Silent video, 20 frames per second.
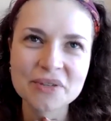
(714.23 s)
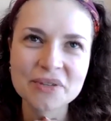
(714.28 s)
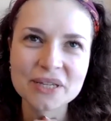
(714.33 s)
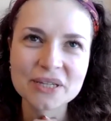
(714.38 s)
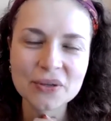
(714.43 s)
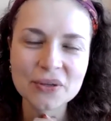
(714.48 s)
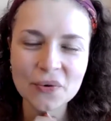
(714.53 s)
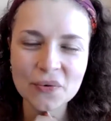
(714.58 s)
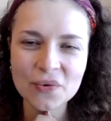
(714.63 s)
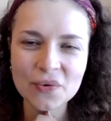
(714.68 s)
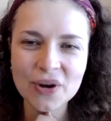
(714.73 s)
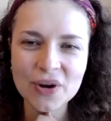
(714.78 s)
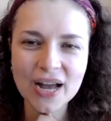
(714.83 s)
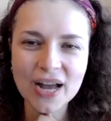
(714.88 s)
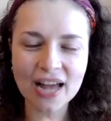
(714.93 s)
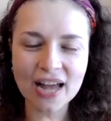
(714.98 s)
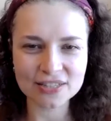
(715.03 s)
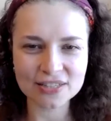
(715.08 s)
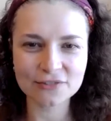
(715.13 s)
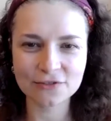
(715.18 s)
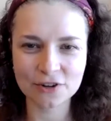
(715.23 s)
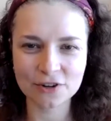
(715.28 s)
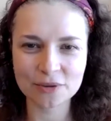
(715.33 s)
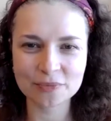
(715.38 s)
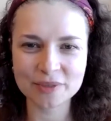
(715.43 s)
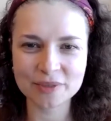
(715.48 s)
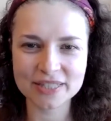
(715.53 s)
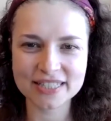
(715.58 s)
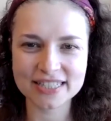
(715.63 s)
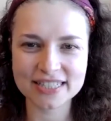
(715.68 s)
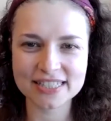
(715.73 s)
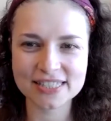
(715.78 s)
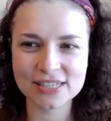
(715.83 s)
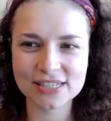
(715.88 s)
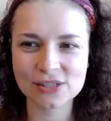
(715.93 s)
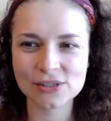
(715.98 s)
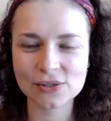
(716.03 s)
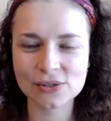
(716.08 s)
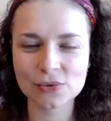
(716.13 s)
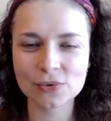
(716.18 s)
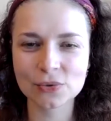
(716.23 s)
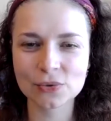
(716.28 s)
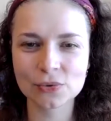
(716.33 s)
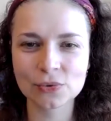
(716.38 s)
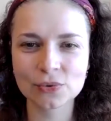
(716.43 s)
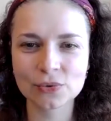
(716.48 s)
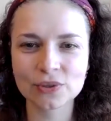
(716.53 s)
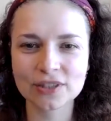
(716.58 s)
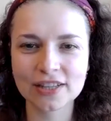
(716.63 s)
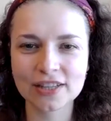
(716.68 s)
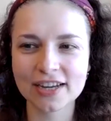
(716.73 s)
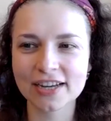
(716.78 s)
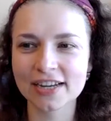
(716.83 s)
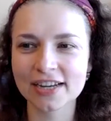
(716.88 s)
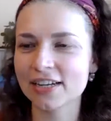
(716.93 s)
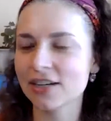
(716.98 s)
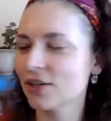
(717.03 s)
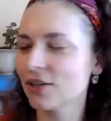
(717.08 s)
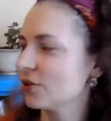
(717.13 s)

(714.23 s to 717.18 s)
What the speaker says: So as a pharmacist, it's so cool that